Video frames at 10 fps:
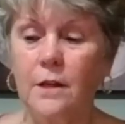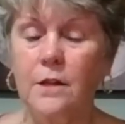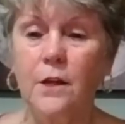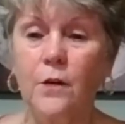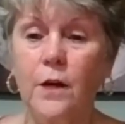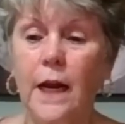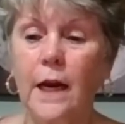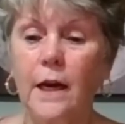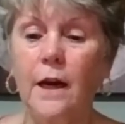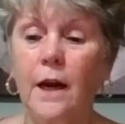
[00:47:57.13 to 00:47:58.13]
is near at
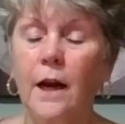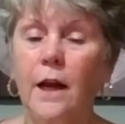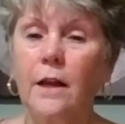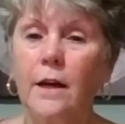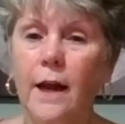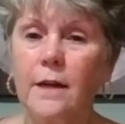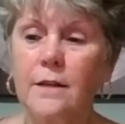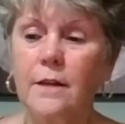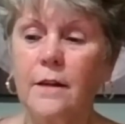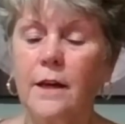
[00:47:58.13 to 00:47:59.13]
hand. And the last
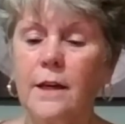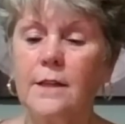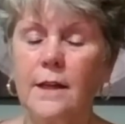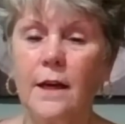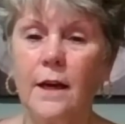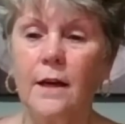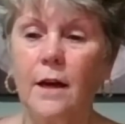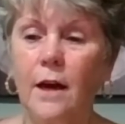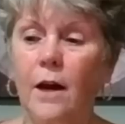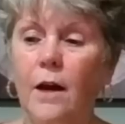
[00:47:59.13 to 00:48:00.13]
thing that he
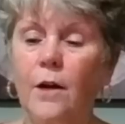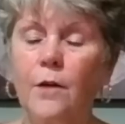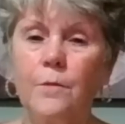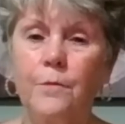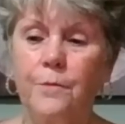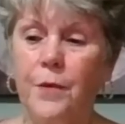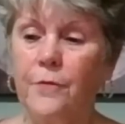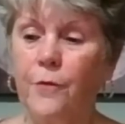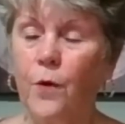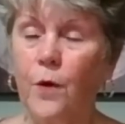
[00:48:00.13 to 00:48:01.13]
said
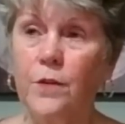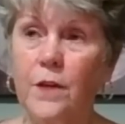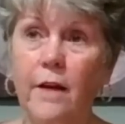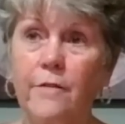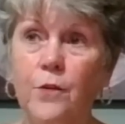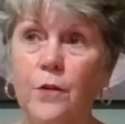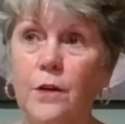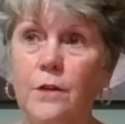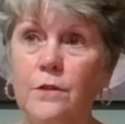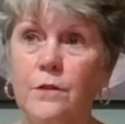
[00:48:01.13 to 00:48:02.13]
before it was after
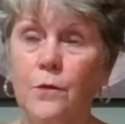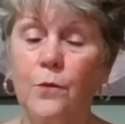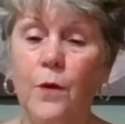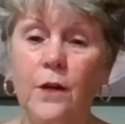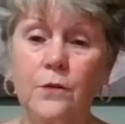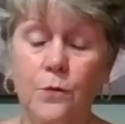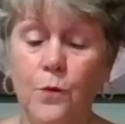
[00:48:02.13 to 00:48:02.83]
his res-